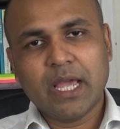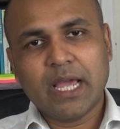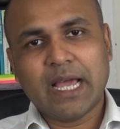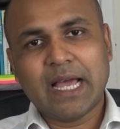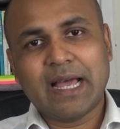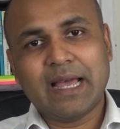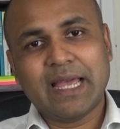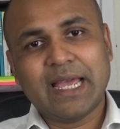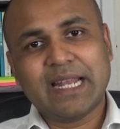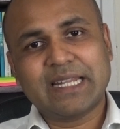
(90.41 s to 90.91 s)

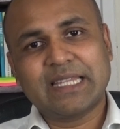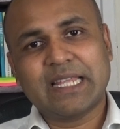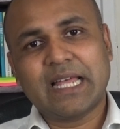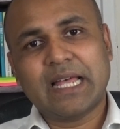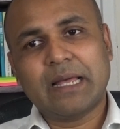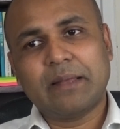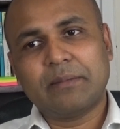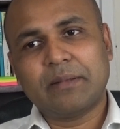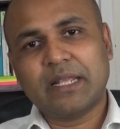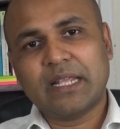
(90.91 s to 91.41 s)
at
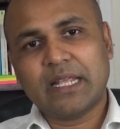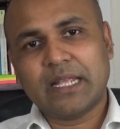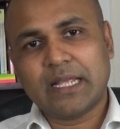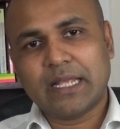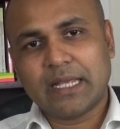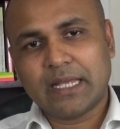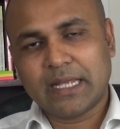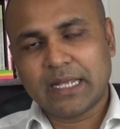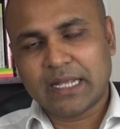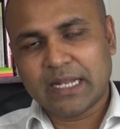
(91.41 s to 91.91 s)
the
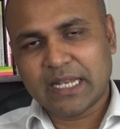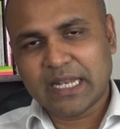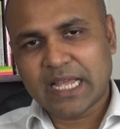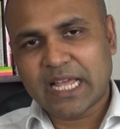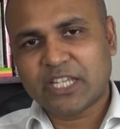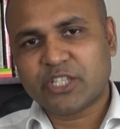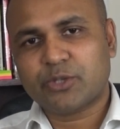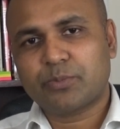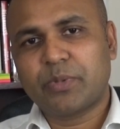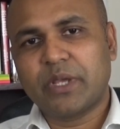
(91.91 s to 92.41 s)

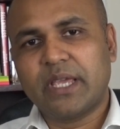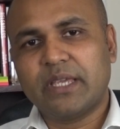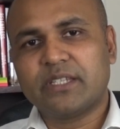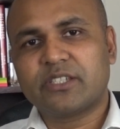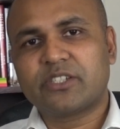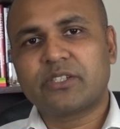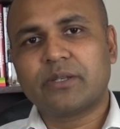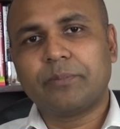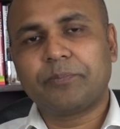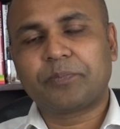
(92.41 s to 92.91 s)
last
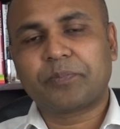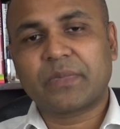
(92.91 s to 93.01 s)
page,